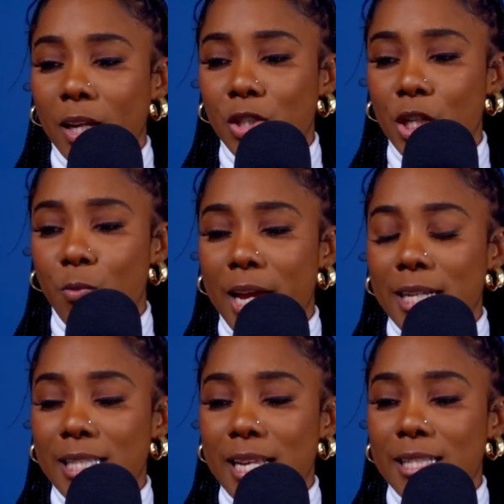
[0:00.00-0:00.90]

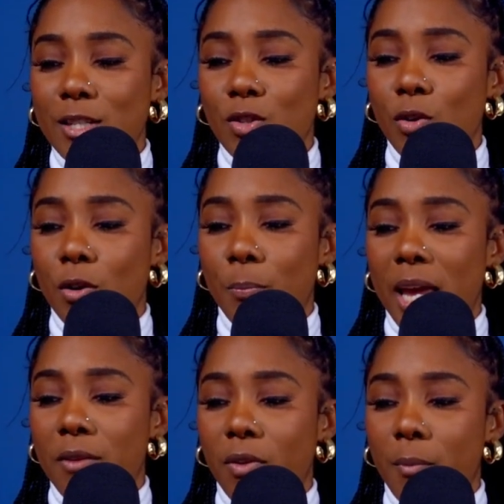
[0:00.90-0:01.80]
G-Wag says, "This girl
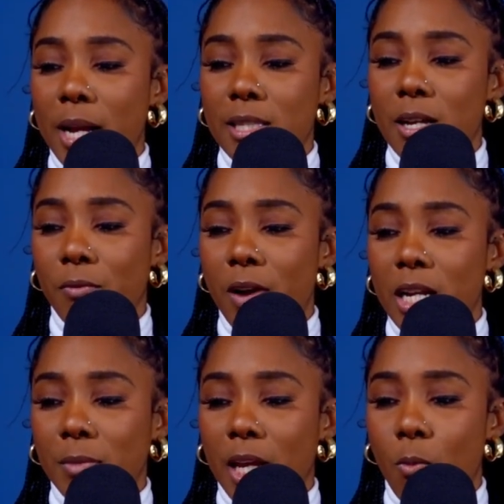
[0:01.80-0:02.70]
paid for my stuff
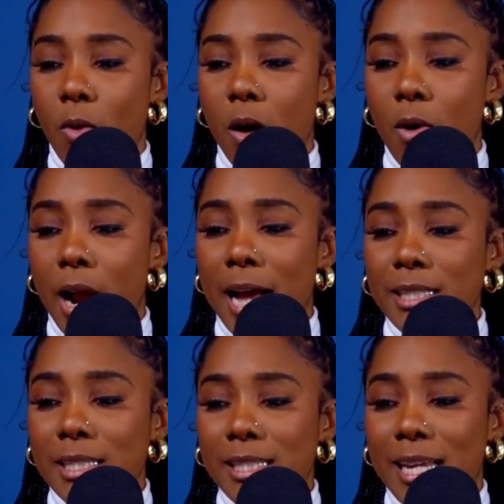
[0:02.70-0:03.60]
randomly in Walmart. I
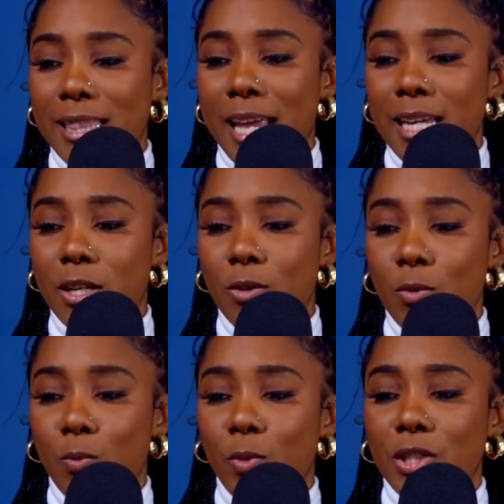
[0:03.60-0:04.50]
just said thank
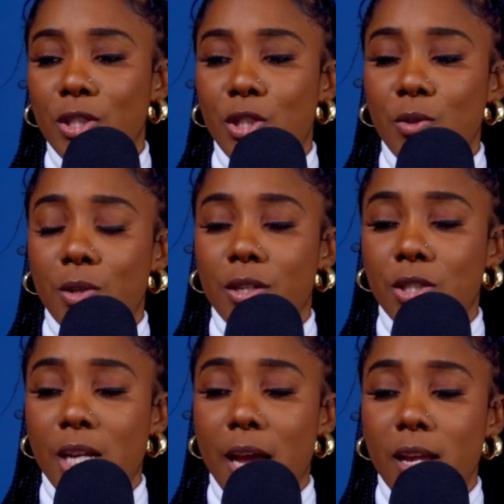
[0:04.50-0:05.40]
you. Was she shooting her
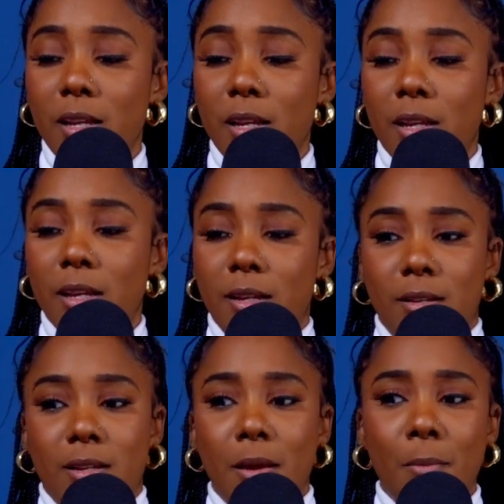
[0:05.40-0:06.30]
shot?
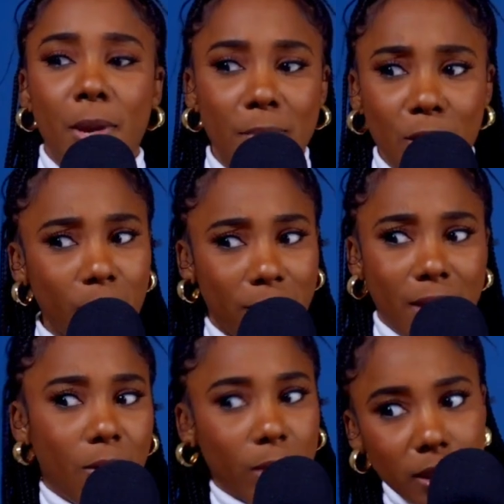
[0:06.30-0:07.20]
Baby, you ain't
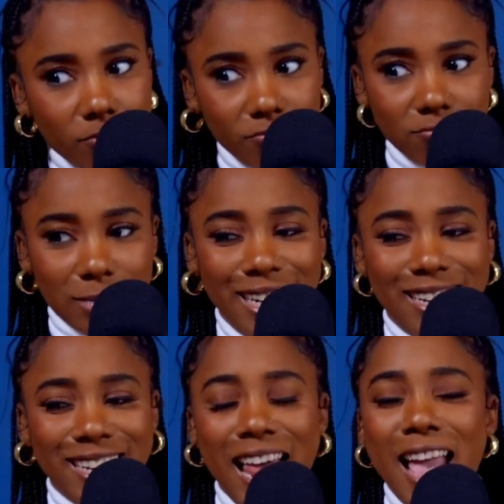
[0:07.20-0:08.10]
follow up."
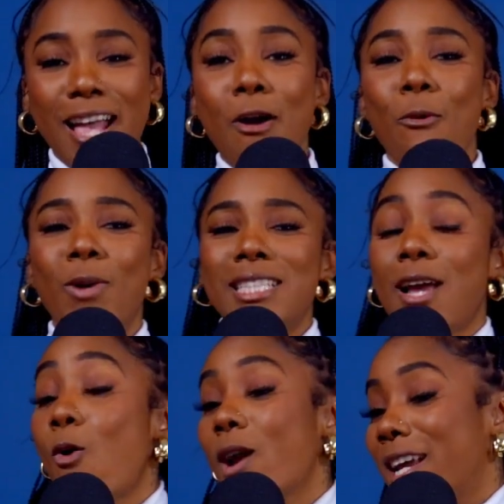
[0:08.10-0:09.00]
Like, was
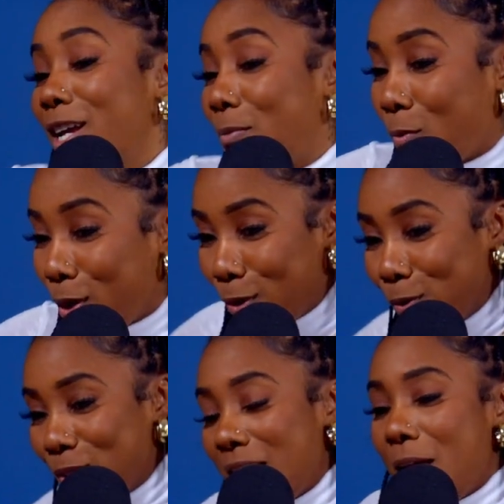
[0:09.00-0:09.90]
it, or it could have been one of
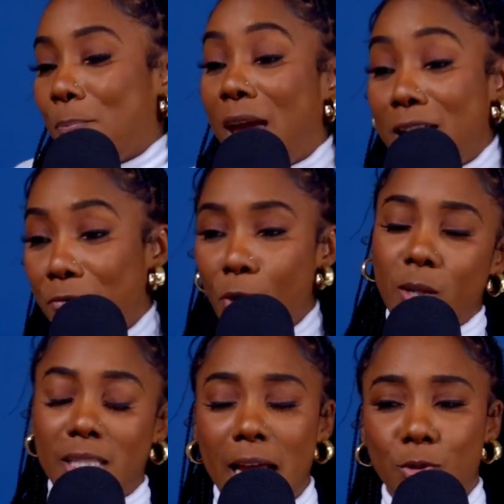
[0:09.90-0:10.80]
those pay it
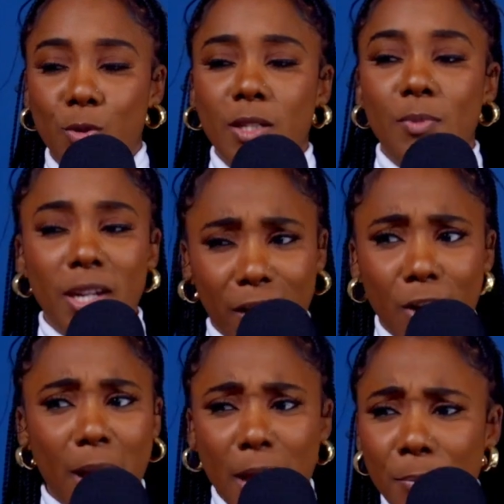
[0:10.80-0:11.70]
forward type joints, but if ain't
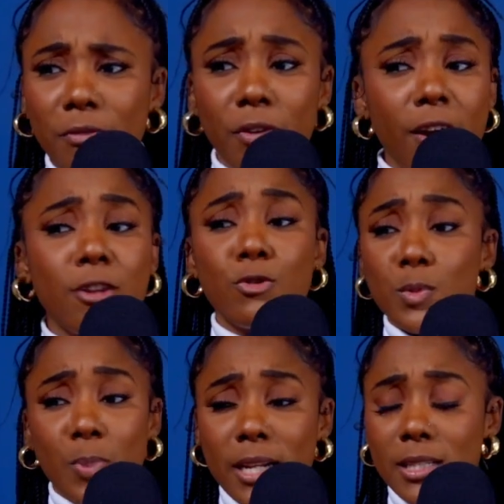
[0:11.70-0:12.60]
nobody paid for her and you
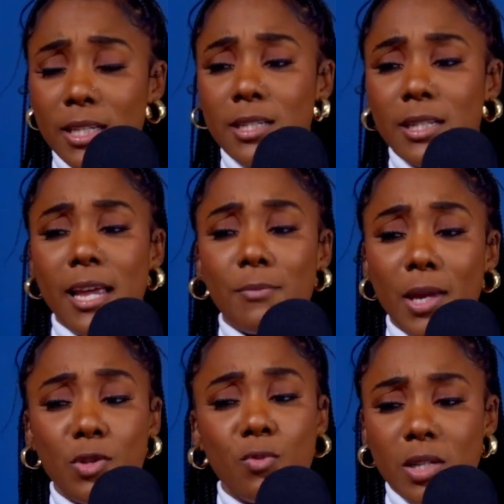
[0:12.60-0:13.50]
was paying attention, like,
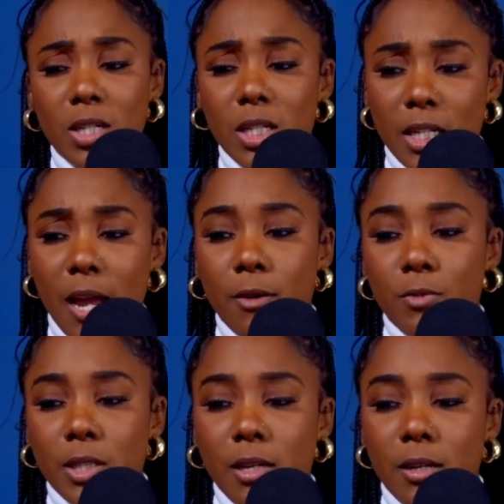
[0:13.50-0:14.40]
baby, you missed your shot.
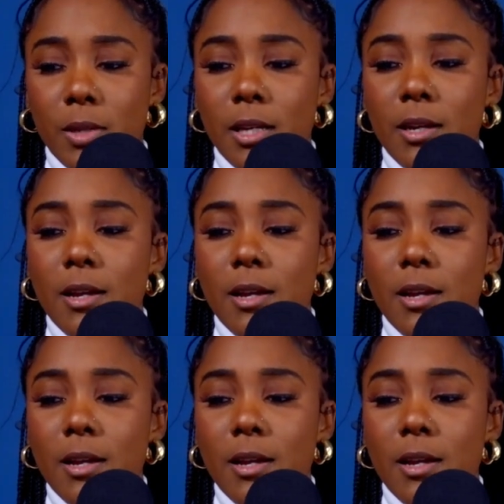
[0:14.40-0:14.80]
What's up?